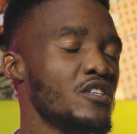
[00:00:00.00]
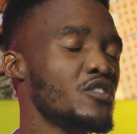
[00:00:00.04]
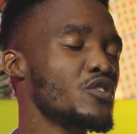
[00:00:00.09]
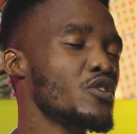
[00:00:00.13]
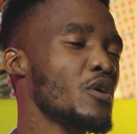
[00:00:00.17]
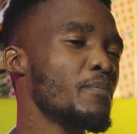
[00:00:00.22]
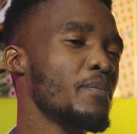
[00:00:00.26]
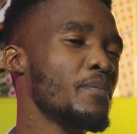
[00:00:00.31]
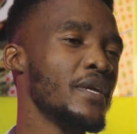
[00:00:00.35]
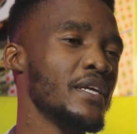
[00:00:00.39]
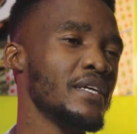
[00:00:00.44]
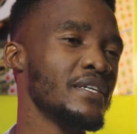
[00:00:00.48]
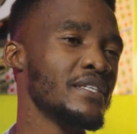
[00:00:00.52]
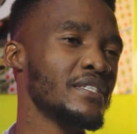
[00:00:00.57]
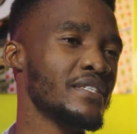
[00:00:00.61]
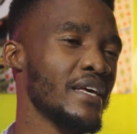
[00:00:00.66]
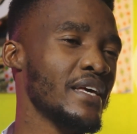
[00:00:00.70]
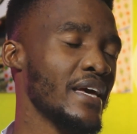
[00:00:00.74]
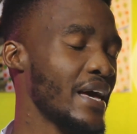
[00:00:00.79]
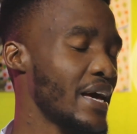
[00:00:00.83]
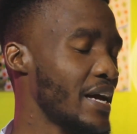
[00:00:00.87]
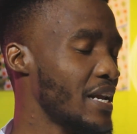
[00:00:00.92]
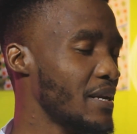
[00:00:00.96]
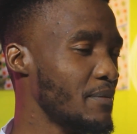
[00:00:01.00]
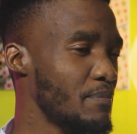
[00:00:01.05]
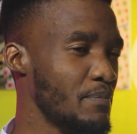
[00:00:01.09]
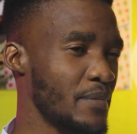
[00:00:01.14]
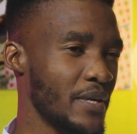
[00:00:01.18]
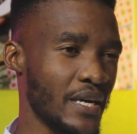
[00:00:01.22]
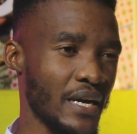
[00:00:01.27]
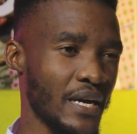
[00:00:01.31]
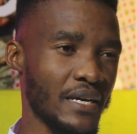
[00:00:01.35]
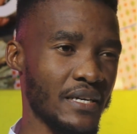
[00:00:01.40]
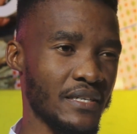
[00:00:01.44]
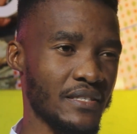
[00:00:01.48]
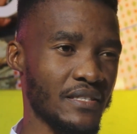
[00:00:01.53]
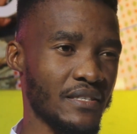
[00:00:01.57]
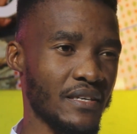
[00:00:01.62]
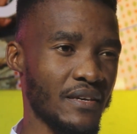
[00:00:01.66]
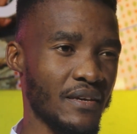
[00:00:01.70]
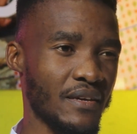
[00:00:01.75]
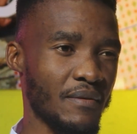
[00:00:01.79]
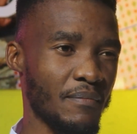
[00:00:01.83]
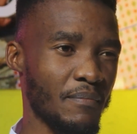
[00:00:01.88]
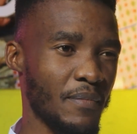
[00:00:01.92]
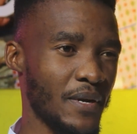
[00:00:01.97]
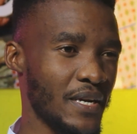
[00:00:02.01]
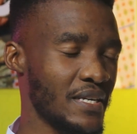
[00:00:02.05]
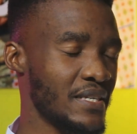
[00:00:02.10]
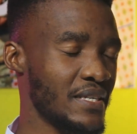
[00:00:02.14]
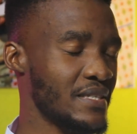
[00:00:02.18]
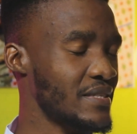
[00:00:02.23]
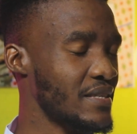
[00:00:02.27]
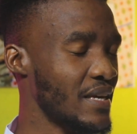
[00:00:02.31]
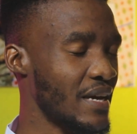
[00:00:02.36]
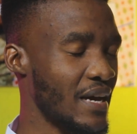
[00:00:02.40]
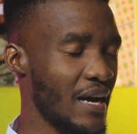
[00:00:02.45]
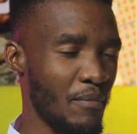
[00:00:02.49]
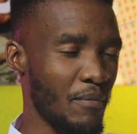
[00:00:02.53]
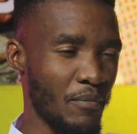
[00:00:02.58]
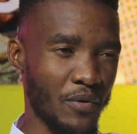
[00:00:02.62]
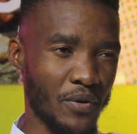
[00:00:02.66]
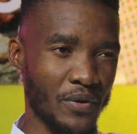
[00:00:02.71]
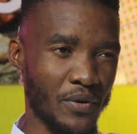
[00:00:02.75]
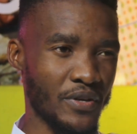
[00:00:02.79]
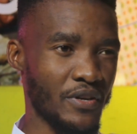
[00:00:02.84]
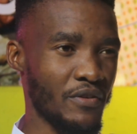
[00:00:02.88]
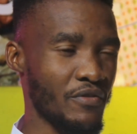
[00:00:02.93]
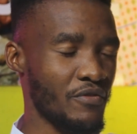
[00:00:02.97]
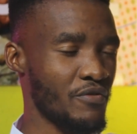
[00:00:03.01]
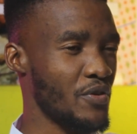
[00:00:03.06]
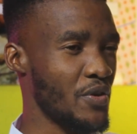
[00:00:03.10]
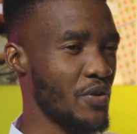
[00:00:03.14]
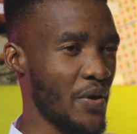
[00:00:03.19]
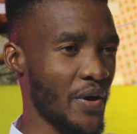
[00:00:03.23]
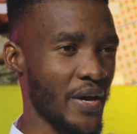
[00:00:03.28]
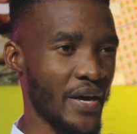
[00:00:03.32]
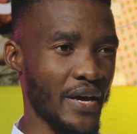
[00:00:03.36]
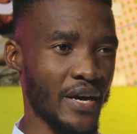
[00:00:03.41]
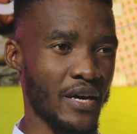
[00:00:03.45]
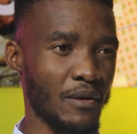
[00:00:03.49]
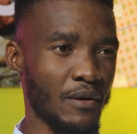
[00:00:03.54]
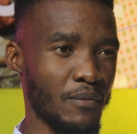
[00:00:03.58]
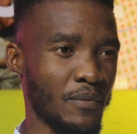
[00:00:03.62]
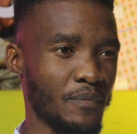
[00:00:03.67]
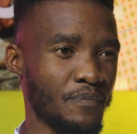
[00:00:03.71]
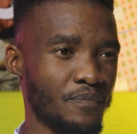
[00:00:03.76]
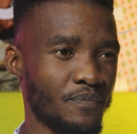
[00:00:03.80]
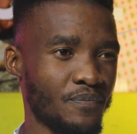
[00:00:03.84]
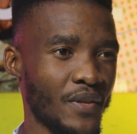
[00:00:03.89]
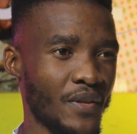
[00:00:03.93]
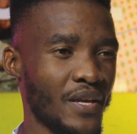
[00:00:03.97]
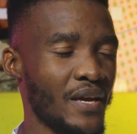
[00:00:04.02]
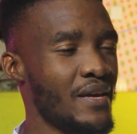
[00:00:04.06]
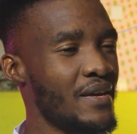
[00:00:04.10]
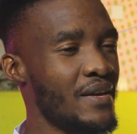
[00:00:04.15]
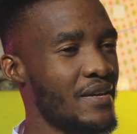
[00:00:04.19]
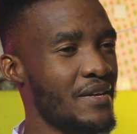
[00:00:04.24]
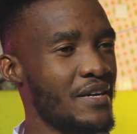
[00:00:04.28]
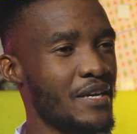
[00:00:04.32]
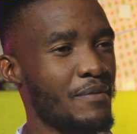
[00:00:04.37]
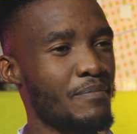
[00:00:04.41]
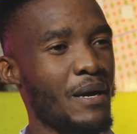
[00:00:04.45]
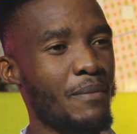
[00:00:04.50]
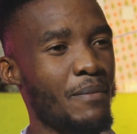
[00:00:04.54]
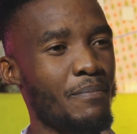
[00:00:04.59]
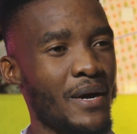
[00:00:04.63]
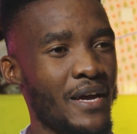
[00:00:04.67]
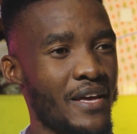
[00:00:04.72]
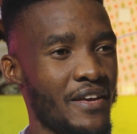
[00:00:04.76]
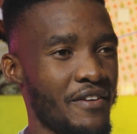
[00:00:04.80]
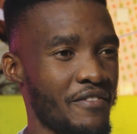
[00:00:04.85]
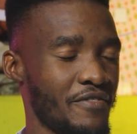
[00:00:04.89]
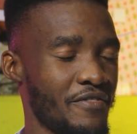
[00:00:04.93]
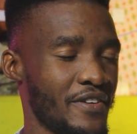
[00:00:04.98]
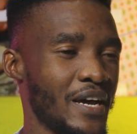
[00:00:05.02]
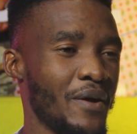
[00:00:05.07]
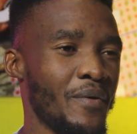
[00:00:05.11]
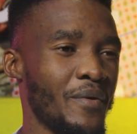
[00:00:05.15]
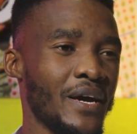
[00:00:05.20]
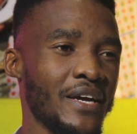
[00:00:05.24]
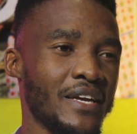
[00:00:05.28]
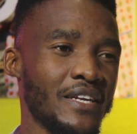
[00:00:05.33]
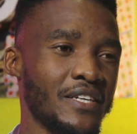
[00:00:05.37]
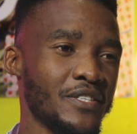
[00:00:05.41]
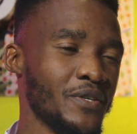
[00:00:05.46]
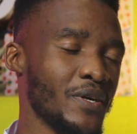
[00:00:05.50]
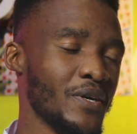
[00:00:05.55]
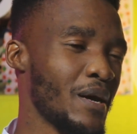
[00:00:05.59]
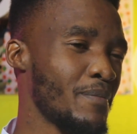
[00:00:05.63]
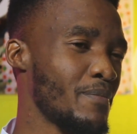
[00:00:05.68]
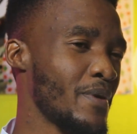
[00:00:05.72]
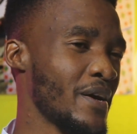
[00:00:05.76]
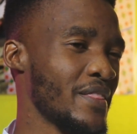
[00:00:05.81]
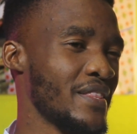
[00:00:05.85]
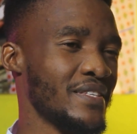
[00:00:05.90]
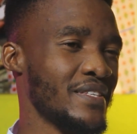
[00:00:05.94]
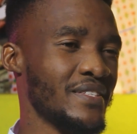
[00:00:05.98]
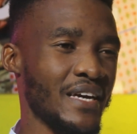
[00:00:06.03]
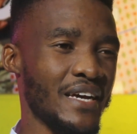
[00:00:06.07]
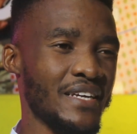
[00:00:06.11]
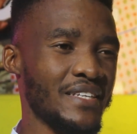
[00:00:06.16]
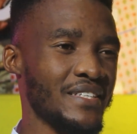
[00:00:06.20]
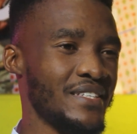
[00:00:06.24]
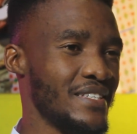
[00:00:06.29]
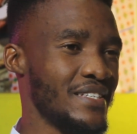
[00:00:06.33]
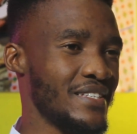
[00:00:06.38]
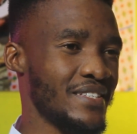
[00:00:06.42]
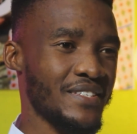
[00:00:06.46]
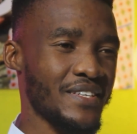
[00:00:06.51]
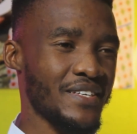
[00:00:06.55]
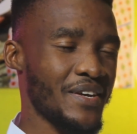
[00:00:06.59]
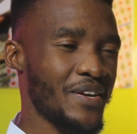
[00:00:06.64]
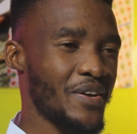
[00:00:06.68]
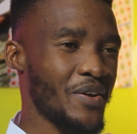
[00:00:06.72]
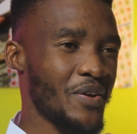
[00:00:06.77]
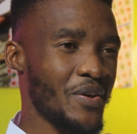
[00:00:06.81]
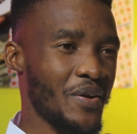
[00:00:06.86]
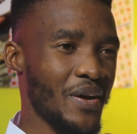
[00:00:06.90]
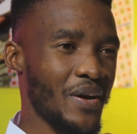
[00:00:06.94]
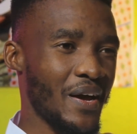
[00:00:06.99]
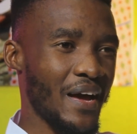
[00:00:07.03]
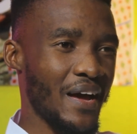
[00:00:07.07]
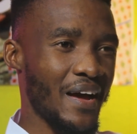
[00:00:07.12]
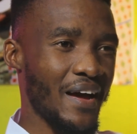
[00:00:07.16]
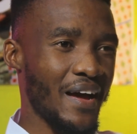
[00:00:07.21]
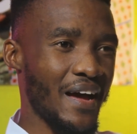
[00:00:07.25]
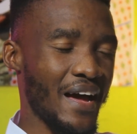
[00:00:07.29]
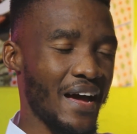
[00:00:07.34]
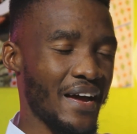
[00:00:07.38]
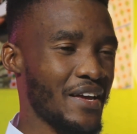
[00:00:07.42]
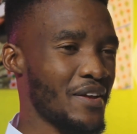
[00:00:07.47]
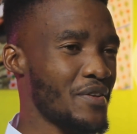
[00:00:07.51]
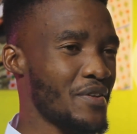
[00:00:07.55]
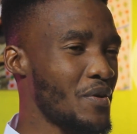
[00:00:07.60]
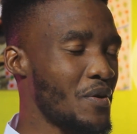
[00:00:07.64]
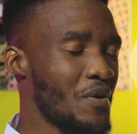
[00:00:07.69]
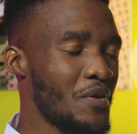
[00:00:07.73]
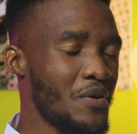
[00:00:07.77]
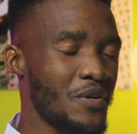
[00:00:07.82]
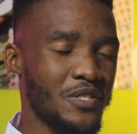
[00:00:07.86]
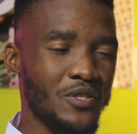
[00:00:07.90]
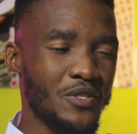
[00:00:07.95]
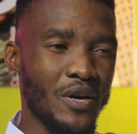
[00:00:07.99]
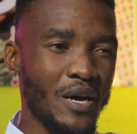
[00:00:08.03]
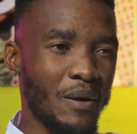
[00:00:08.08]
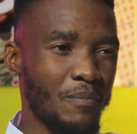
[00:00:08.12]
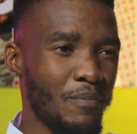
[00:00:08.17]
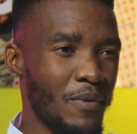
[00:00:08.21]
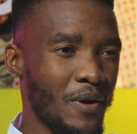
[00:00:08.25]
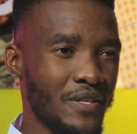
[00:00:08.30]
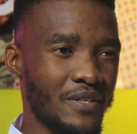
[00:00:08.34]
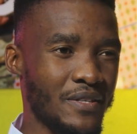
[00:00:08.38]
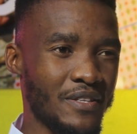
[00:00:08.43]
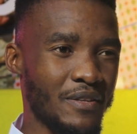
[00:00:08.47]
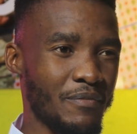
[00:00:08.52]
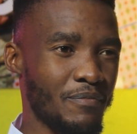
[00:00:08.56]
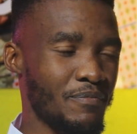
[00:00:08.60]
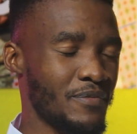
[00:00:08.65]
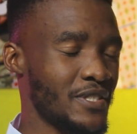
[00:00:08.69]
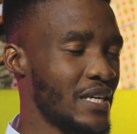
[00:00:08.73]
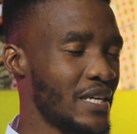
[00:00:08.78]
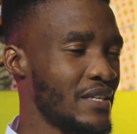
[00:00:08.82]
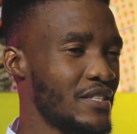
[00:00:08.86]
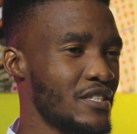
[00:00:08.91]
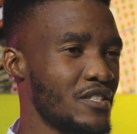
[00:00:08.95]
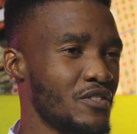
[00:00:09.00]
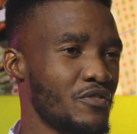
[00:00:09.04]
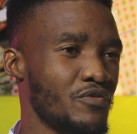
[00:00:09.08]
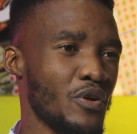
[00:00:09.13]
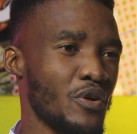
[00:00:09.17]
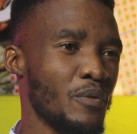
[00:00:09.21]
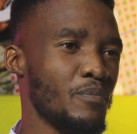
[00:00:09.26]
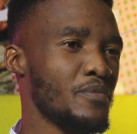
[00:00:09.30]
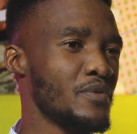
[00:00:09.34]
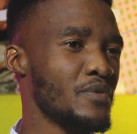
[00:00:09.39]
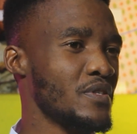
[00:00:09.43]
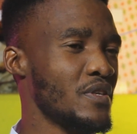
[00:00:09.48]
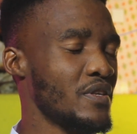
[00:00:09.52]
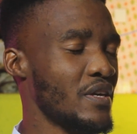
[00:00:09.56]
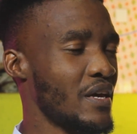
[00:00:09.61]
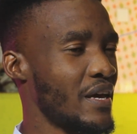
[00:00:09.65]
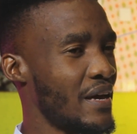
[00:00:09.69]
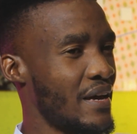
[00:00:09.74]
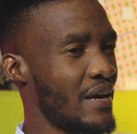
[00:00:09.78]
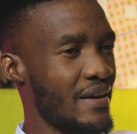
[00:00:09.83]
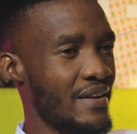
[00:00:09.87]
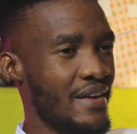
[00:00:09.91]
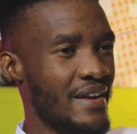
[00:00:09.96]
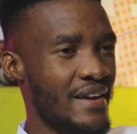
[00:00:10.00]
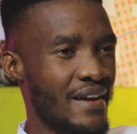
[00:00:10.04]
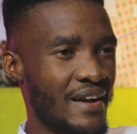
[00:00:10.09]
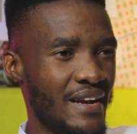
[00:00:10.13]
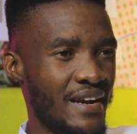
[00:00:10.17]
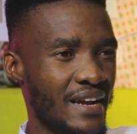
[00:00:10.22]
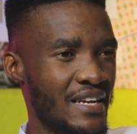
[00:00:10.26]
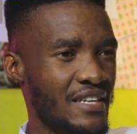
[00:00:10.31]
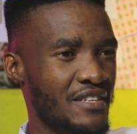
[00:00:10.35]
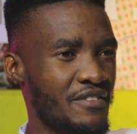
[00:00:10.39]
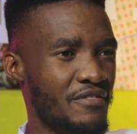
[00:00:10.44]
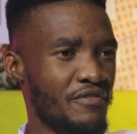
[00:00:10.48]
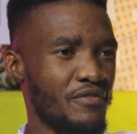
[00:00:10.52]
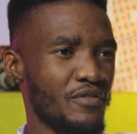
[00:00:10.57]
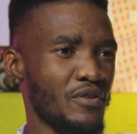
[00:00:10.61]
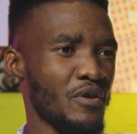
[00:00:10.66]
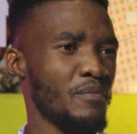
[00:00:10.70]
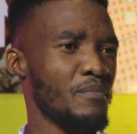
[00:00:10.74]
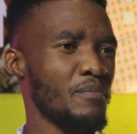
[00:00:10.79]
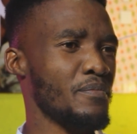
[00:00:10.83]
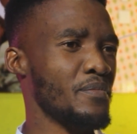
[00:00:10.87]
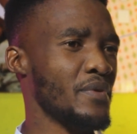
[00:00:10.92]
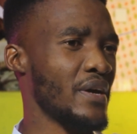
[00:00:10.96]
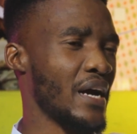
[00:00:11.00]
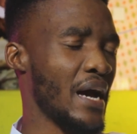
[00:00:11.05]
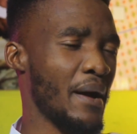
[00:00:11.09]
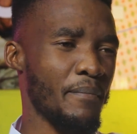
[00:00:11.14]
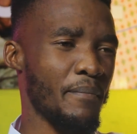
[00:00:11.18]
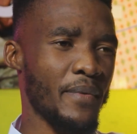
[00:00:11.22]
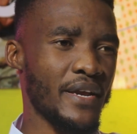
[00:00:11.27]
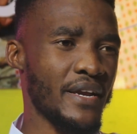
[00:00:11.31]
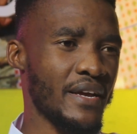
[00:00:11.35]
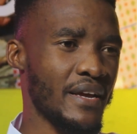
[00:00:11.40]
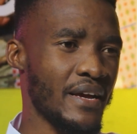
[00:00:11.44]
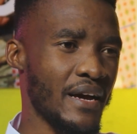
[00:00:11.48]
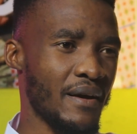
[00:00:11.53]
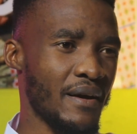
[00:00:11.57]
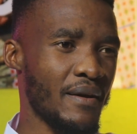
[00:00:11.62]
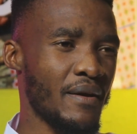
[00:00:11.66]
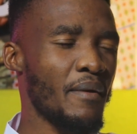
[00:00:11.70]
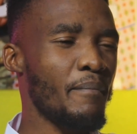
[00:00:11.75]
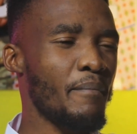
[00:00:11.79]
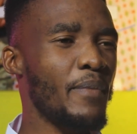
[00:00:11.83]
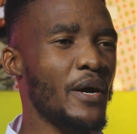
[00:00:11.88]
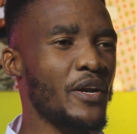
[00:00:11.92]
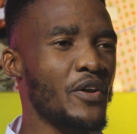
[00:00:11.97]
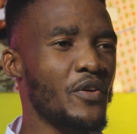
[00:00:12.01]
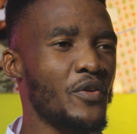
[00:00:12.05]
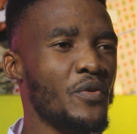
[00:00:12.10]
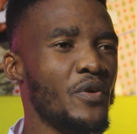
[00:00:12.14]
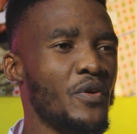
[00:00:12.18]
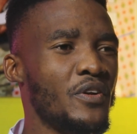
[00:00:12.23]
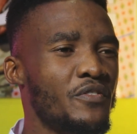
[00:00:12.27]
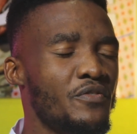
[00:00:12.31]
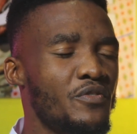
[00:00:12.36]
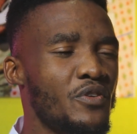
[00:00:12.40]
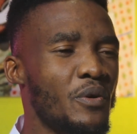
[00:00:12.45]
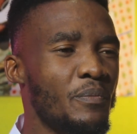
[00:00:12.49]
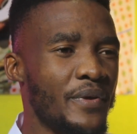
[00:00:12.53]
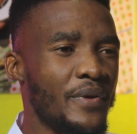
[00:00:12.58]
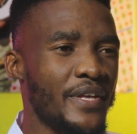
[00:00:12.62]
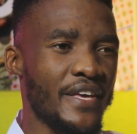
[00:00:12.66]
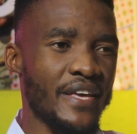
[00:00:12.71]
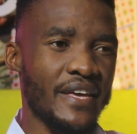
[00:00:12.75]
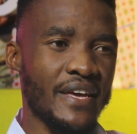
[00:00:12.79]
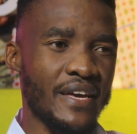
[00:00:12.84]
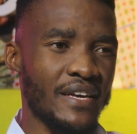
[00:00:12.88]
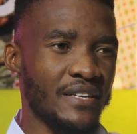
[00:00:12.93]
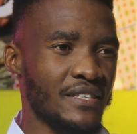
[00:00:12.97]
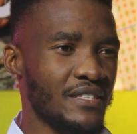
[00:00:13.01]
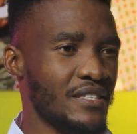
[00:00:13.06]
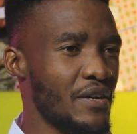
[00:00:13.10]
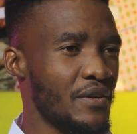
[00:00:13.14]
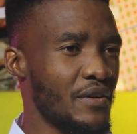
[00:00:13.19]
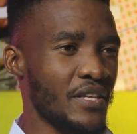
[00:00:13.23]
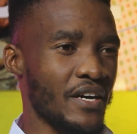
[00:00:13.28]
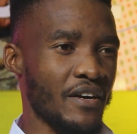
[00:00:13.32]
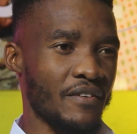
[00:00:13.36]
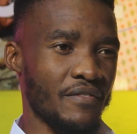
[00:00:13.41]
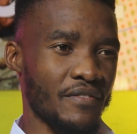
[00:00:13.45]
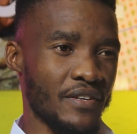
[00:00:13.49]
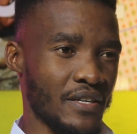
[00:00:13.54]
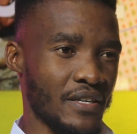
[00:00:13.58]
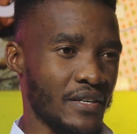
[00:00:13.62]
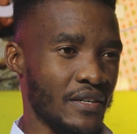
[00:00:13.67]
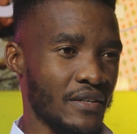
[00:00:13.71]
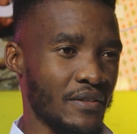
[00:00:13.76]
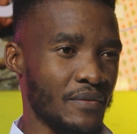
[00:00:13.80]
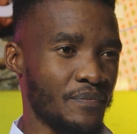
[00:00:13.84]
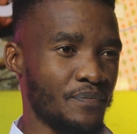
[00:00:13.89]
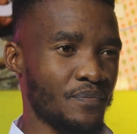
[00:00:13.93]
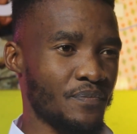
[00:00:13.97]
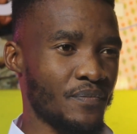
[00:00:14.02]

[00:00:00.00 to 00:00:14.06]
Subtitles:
So please help me, guys. Please, I'm looking for your help. Remember, if now I can talk about the scientists, I can only talk about scientists from England, from America, but not from here in South Africa.